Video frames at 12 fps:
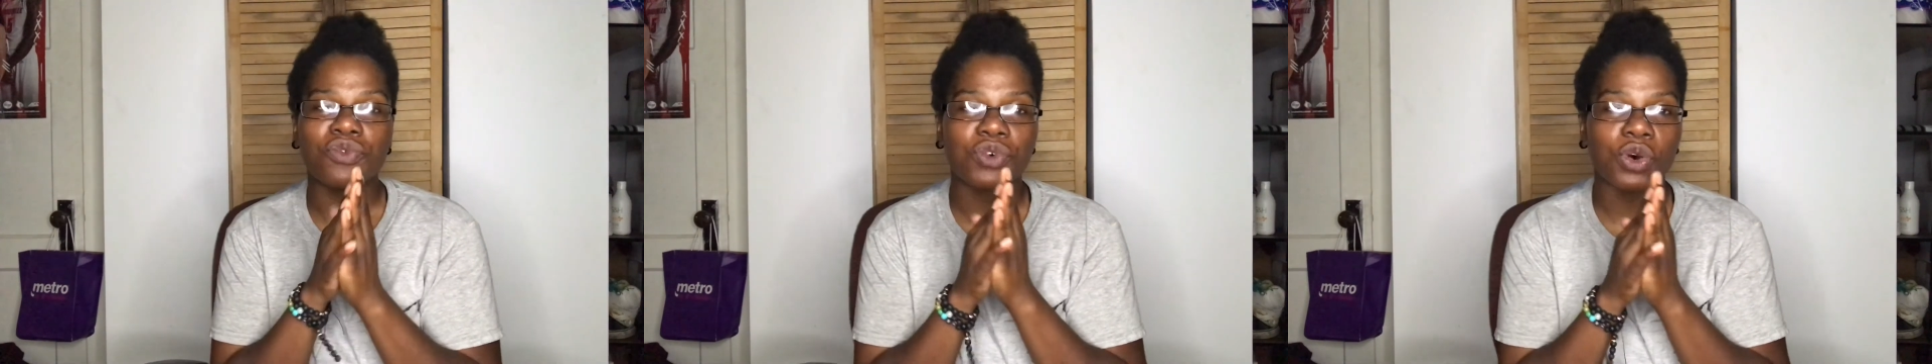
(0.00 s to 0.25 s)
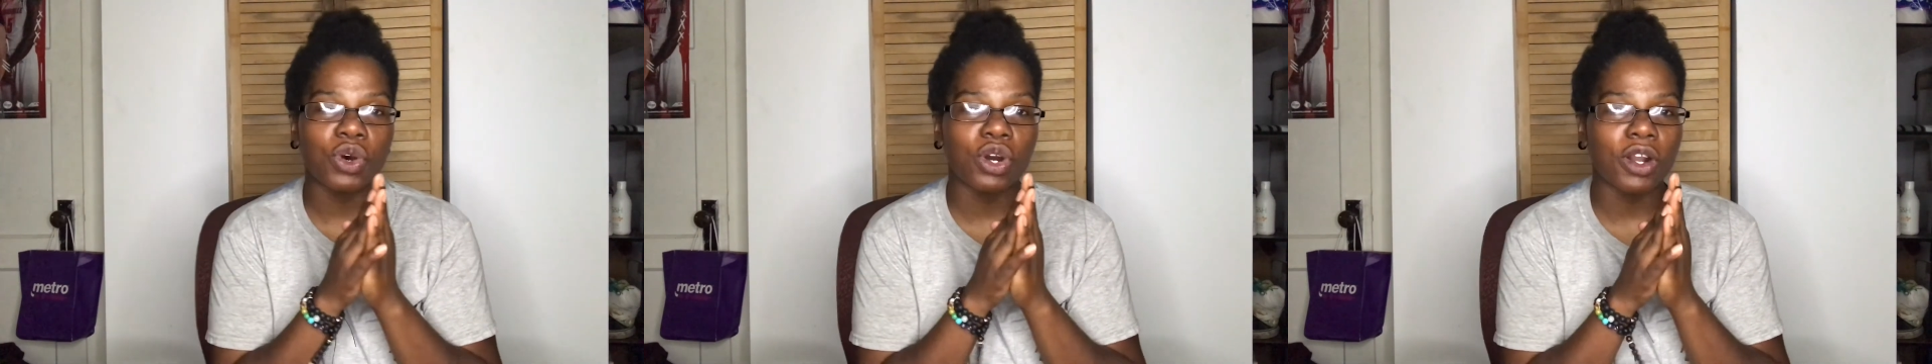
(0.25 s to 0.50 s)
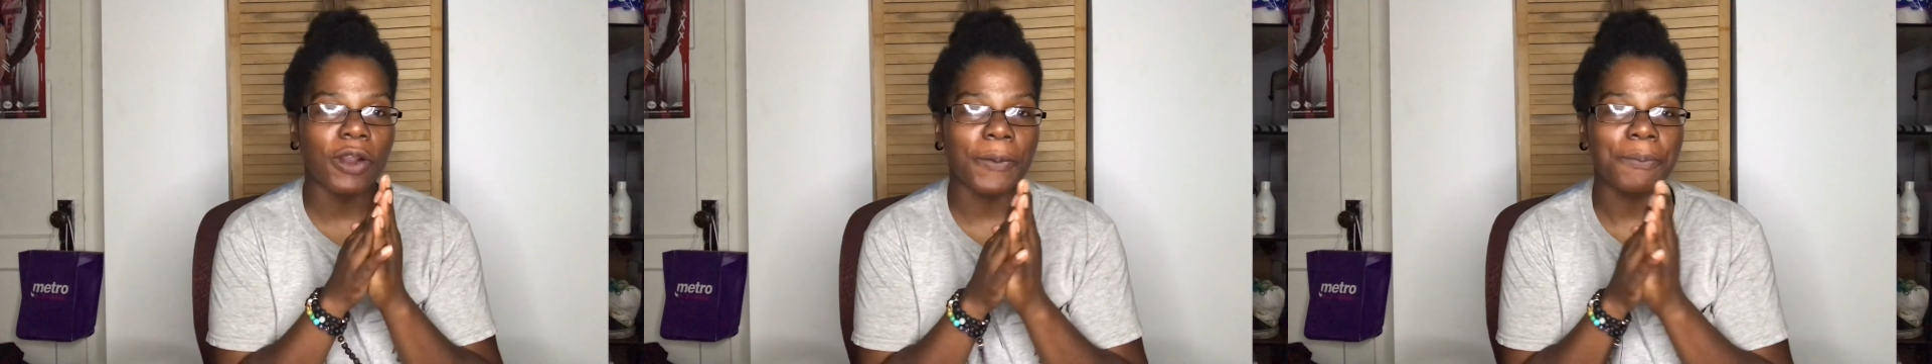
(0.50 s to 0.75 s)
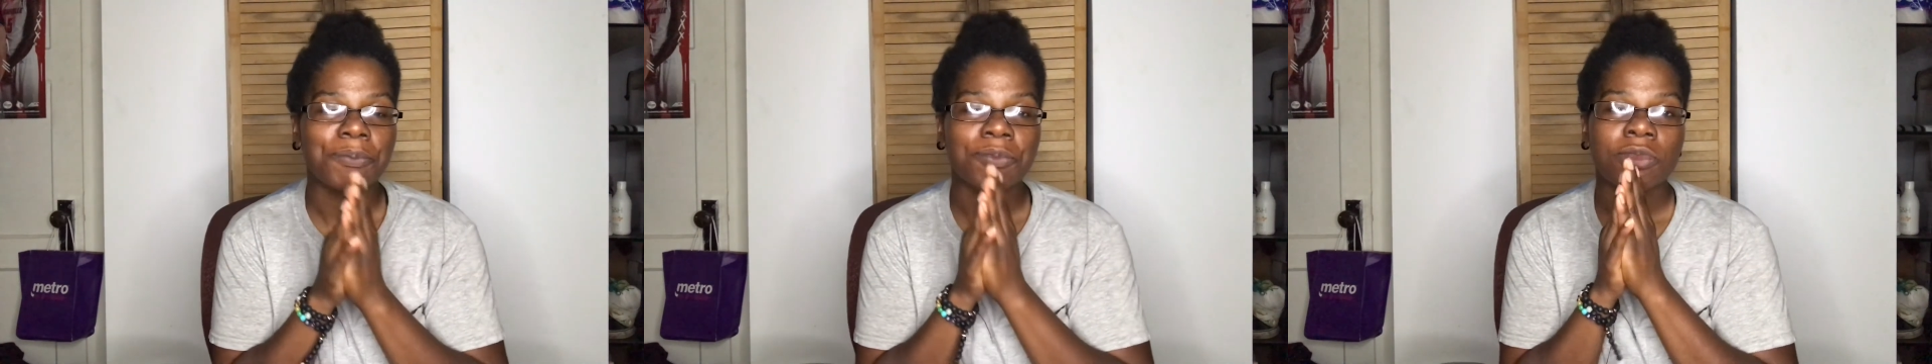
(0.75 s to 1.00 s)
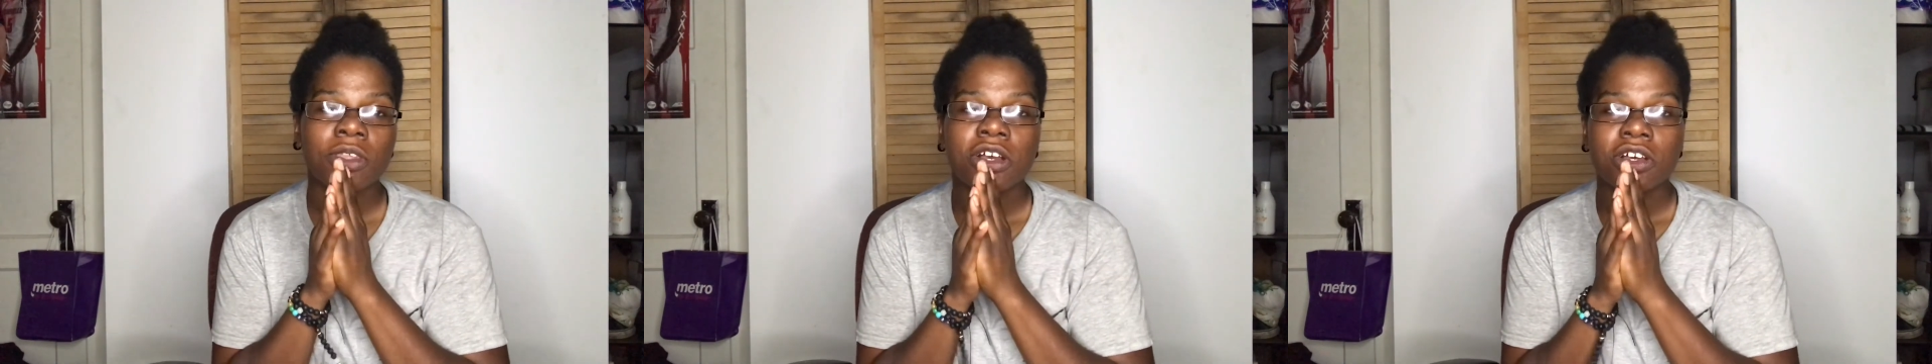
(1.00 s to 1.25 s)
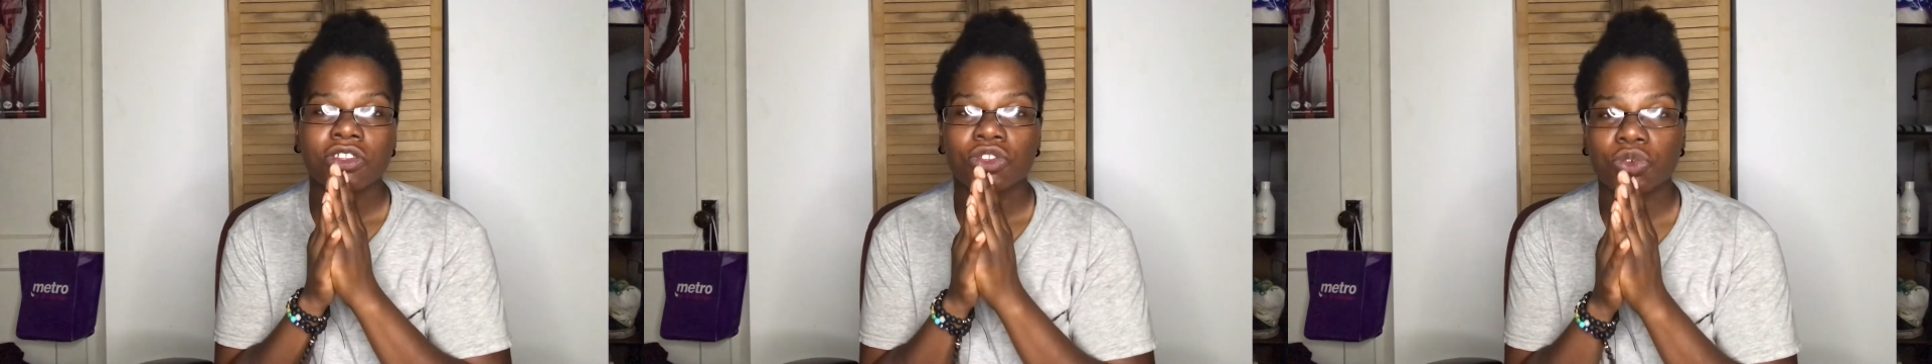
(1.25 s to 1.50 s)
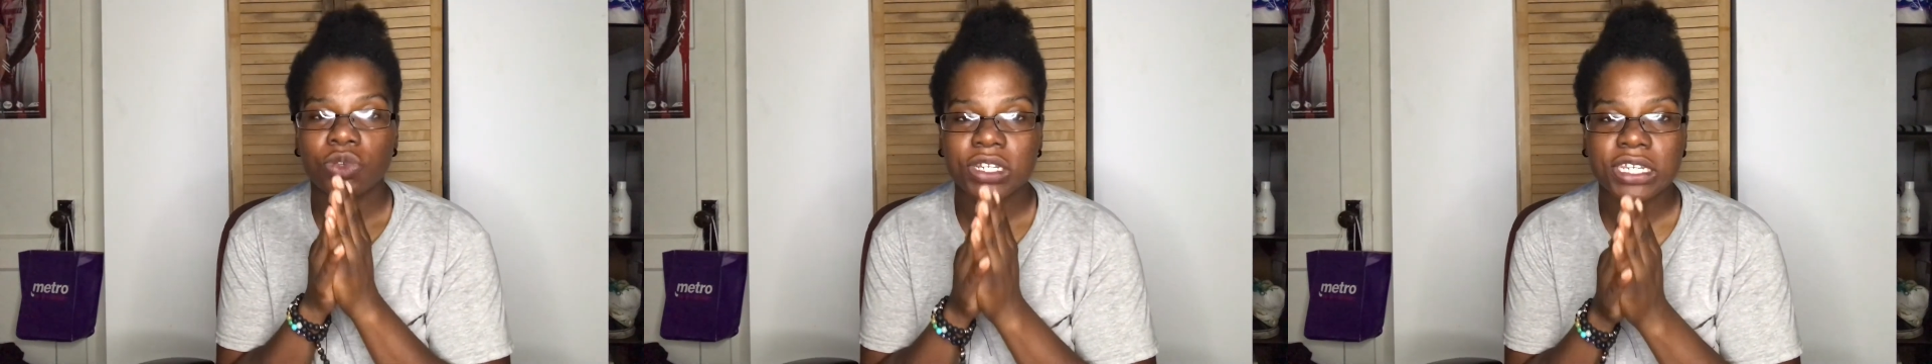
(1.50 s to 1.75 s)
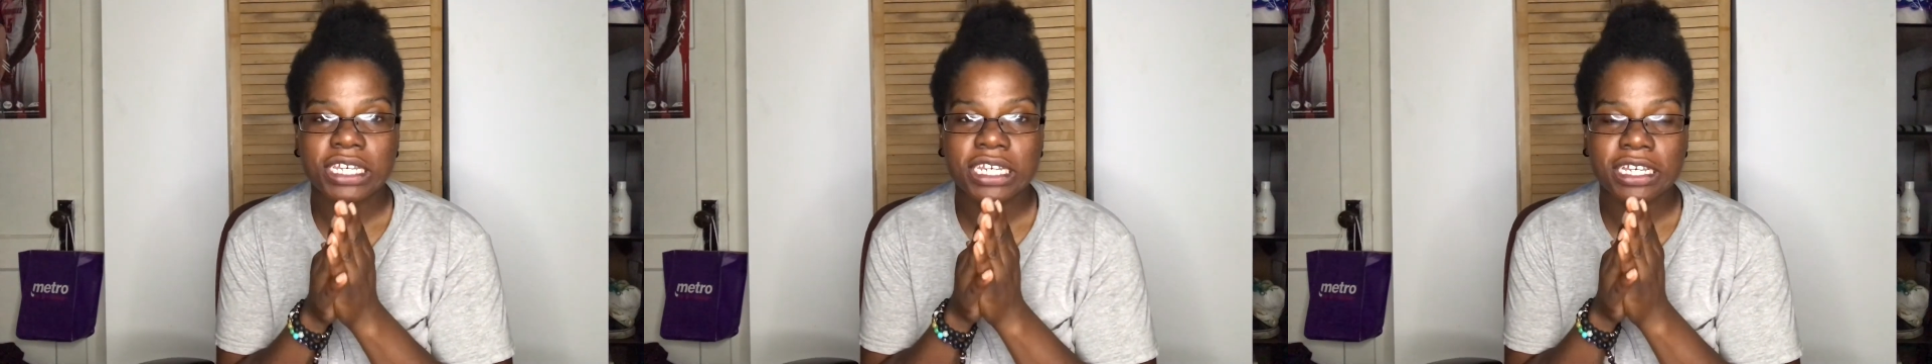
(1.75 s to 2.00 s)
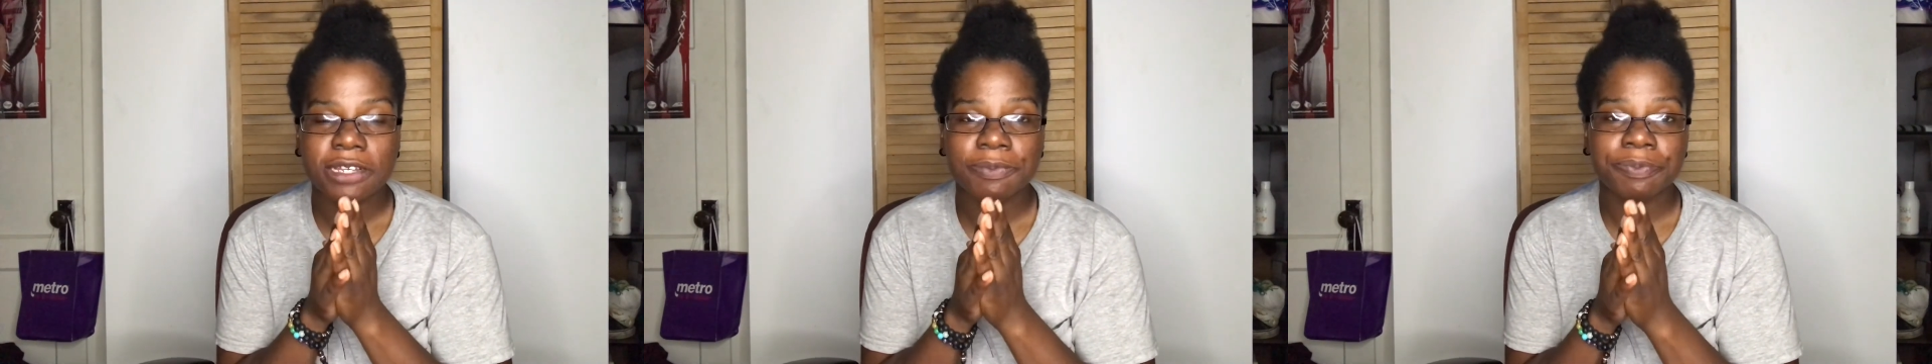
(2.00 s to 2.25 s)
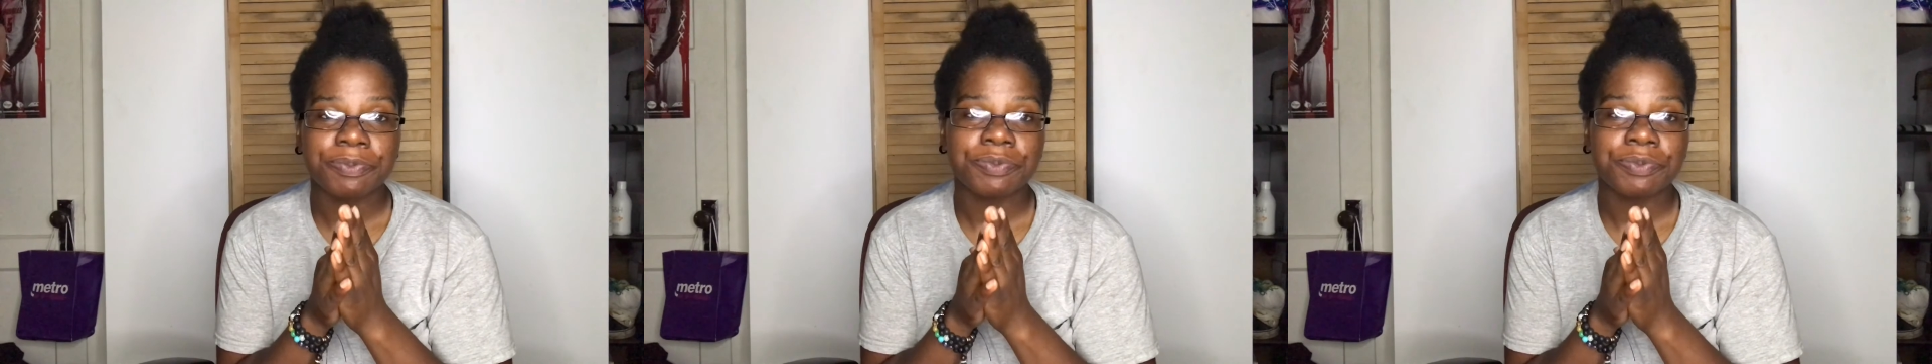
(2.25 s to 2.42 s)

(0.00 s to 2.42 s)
for tuning in.